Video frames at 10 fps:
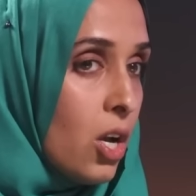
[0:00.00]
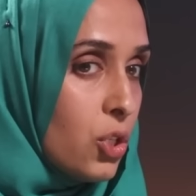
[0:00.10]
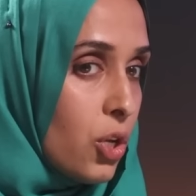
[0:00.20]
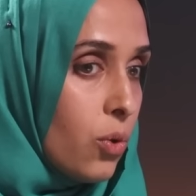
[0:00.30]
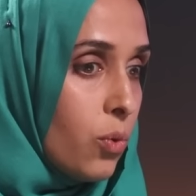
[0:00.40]

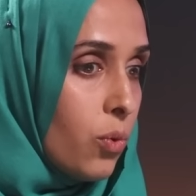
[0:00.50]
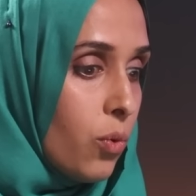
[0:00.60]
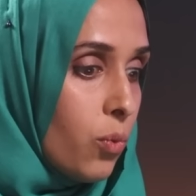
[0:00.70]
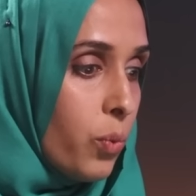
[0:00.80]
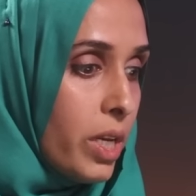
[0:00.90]
So
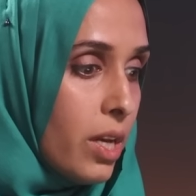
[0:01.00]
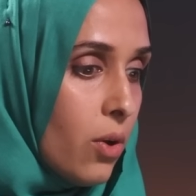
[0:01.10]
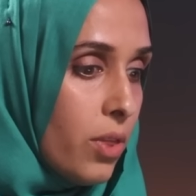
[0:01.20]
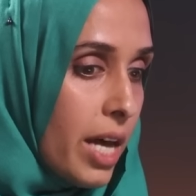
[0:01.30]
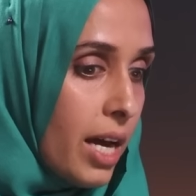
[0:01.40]
we
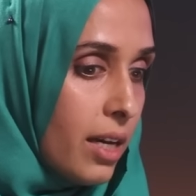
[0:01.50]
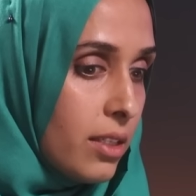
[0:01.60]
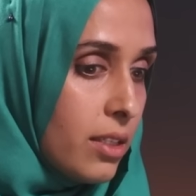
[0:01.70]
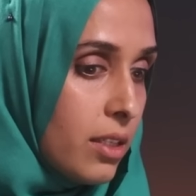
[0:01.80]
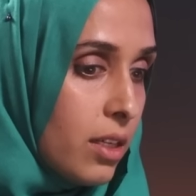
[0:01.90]
know
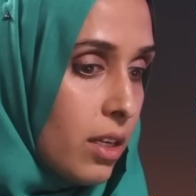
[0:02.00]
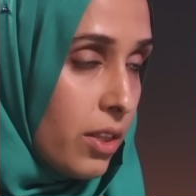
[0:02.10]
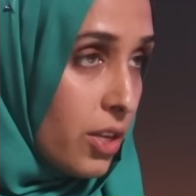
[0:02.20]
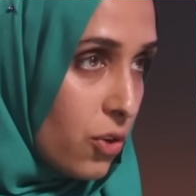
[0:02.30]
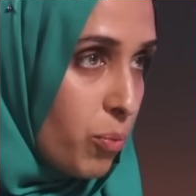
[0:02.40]
that
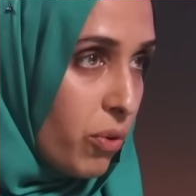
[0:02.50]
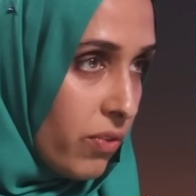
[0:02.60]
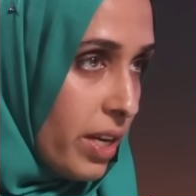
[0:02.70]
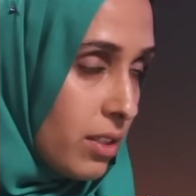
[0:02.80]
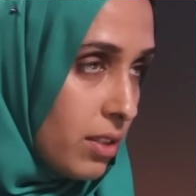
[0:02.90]
the new
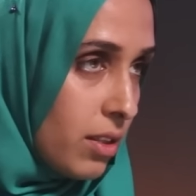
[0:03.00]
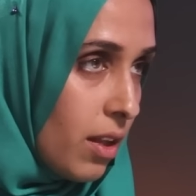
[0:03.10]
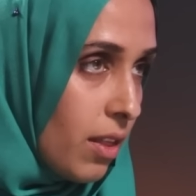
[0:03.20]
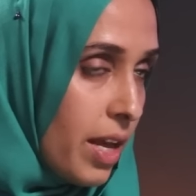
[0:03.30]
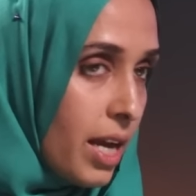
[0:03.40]
prevent
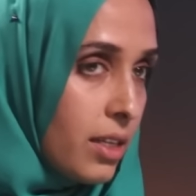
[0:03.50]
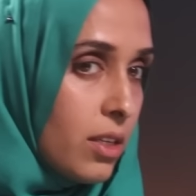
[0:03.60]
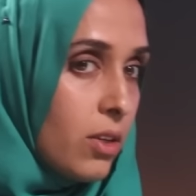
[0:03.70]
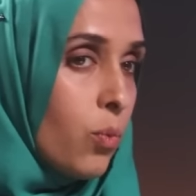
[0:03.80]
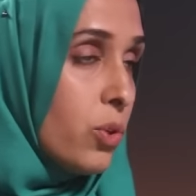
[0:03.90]

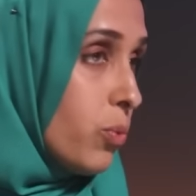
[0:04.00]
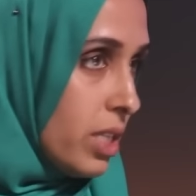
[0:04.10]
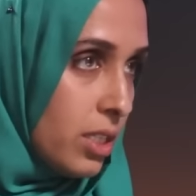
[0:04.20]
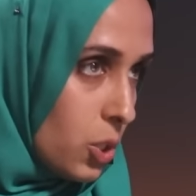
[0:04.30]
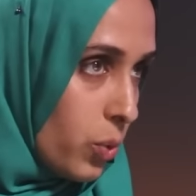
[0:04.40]
that was
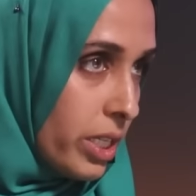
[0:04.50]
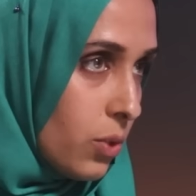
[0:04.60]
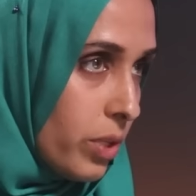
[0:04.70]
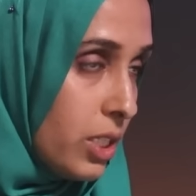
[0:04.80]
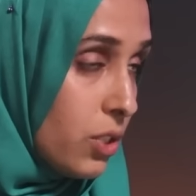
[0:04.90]
released in
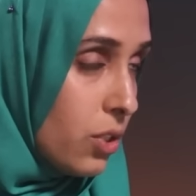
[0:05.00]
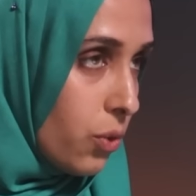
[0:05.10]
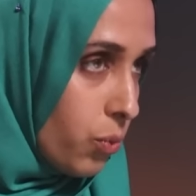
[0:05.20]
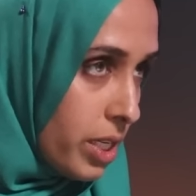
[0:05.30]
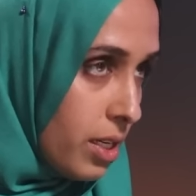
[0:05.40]

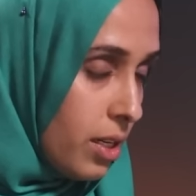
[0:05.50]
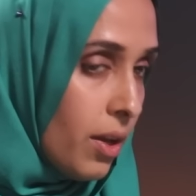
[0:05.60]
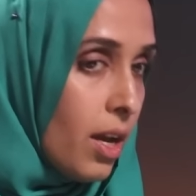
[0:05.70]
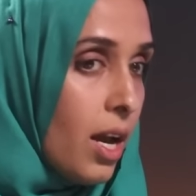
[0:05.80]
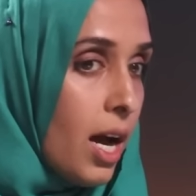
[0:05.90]
2023,
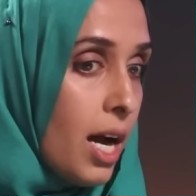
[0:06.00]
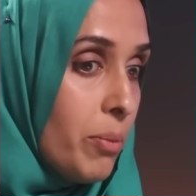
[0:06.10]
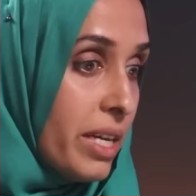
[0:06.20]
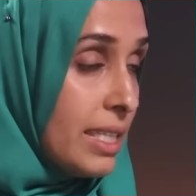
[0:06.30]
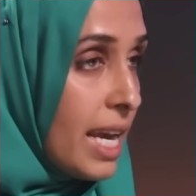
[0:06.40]
yeah.
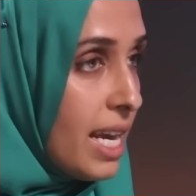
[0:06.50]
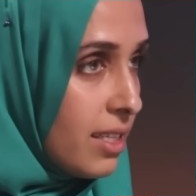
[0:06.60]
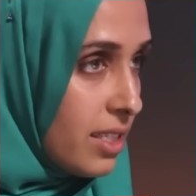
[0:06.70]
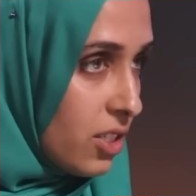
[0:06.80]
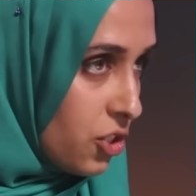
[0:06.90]
um, it
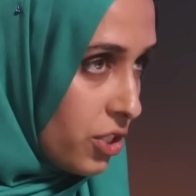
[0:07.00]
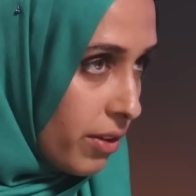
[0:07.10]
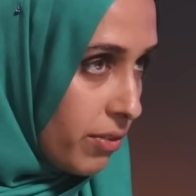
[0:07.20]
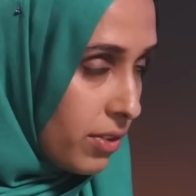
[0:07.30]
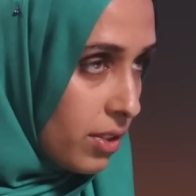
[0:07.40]
takes a
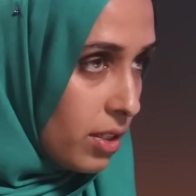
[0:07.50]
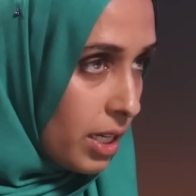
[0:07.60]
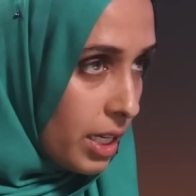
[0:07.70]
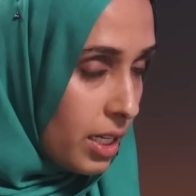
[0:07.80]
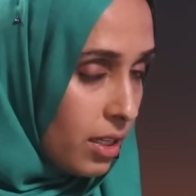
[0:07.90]
shift
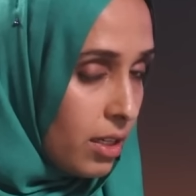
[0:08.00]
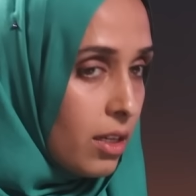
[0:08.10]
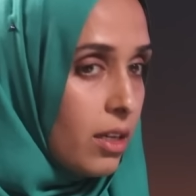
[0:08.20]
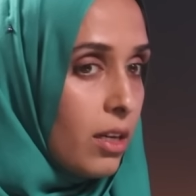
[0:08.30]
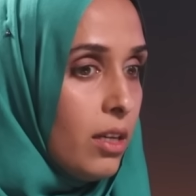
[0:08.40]

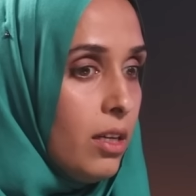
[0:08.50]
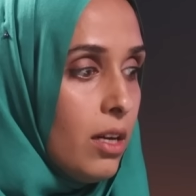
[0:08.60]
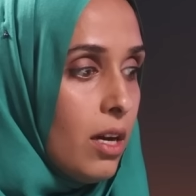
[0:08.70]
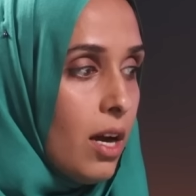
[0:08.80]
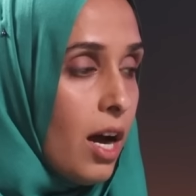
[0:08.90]
in
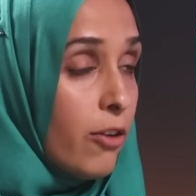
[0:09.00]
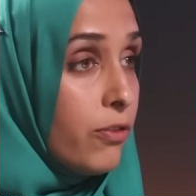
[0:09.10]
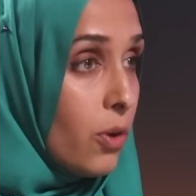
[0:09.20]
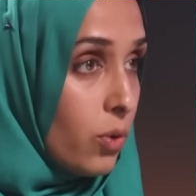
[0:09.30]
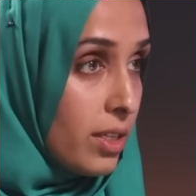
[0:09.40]
uh,
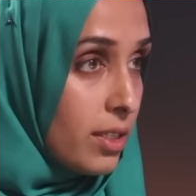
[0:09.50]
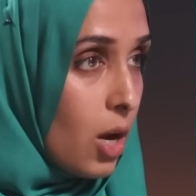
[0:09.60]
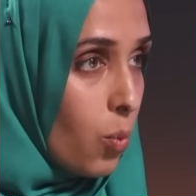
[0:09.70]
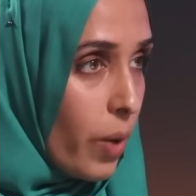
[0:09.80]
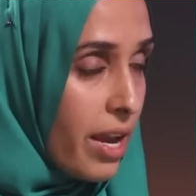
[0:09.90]
focus
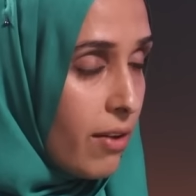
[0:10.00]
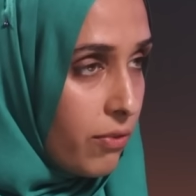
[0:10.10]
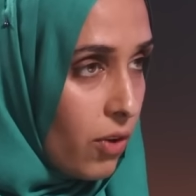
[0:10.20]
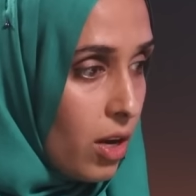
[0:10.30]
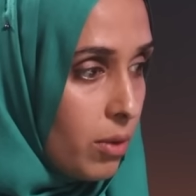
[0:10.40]
away
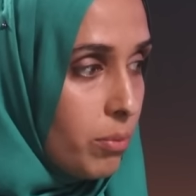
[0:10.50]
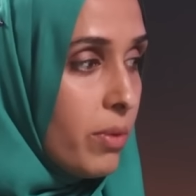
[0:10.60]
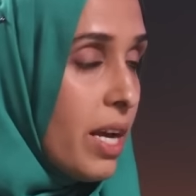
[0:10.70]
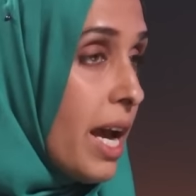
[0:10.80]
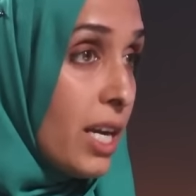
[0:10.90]

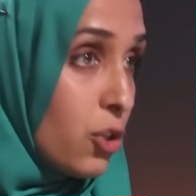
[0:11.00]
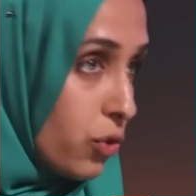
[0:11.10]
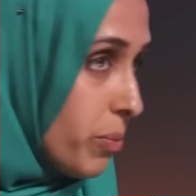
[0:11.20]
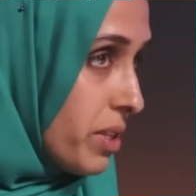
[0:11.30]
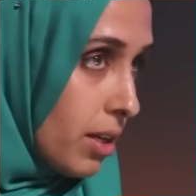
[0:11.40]
from
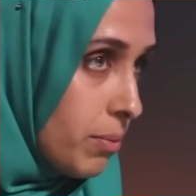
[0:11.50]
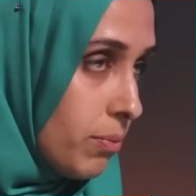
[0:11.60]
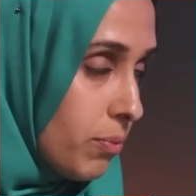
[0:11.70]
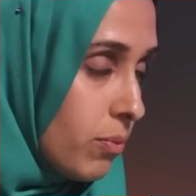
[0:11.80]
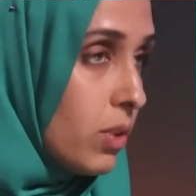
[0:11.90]
extremism,
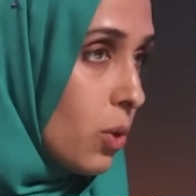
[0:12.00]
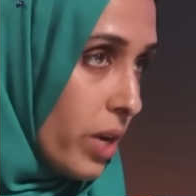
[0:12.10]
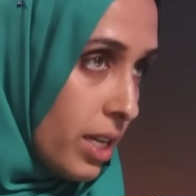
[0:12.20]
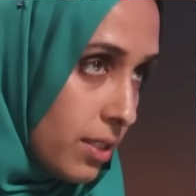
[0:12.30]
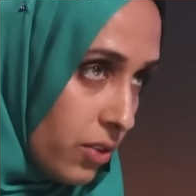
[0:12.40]
the
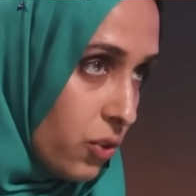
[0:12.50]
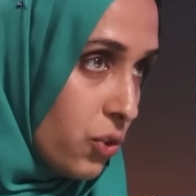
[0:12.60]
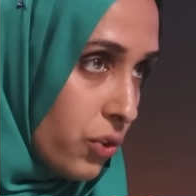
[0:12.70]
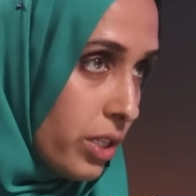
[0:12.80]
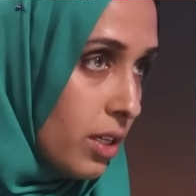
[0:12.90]
way it's
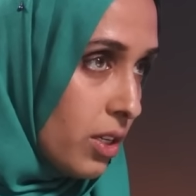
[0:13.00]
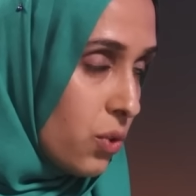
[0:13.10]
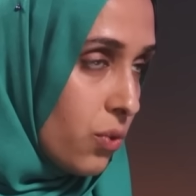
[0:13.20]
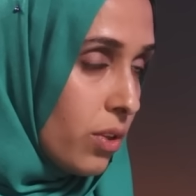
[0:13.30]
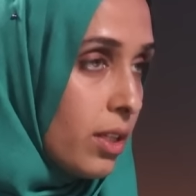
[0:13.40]
understood it
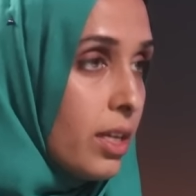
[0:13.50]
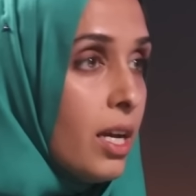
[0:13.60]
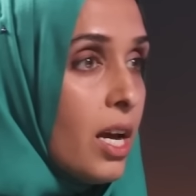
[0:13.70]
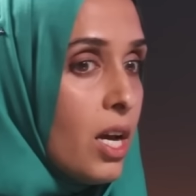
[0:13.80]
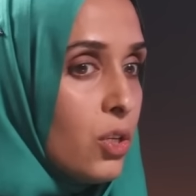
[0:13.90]
historically, mm
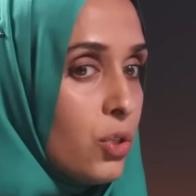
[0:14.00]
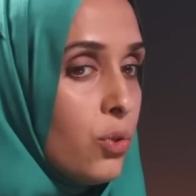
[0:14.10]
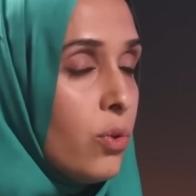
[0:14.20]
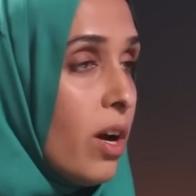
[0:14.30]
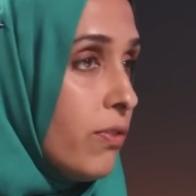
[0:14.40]
-hmm.
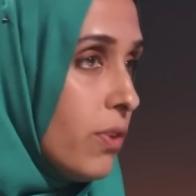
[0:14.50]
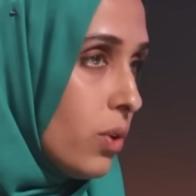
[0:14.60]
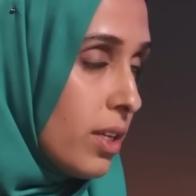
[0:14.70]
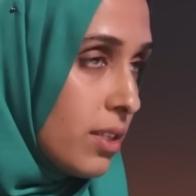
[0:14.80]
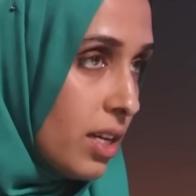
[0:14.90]
to a
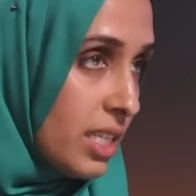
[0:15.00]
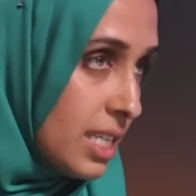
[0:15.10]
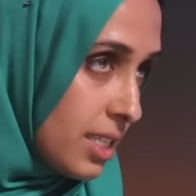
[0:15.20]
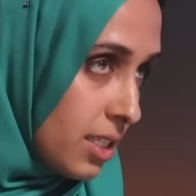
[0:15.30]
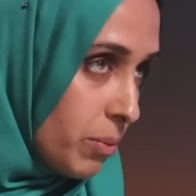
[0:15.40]
focus on
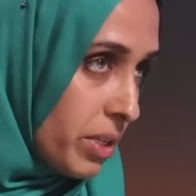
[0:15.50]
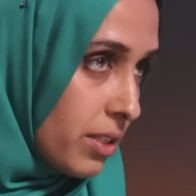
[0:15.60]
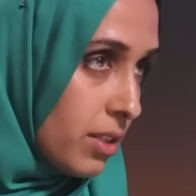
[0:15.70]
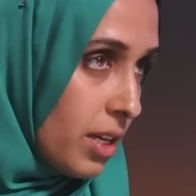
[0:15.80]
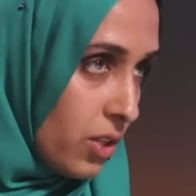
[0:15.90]

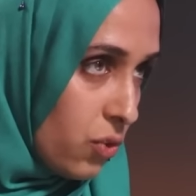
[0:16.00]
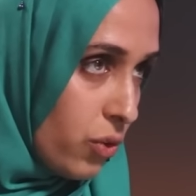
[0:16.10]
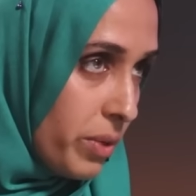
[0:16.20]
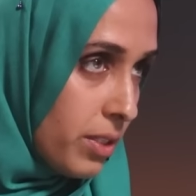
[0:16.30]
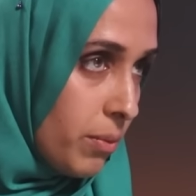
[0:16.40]
Islamist
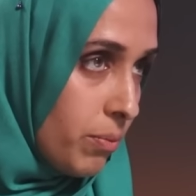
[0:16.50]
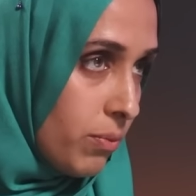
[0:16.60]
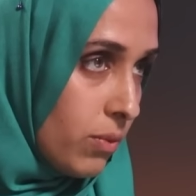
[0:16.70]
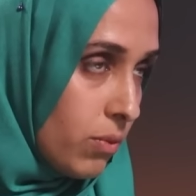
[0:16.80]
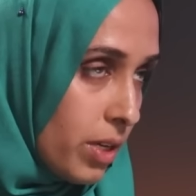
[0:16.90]
extremism.
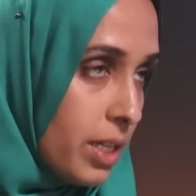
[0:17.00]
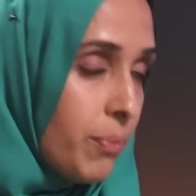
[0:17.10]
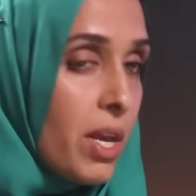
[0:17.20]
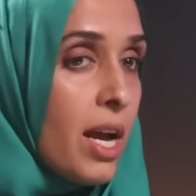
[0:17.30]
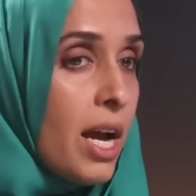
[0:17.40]
Right. Right.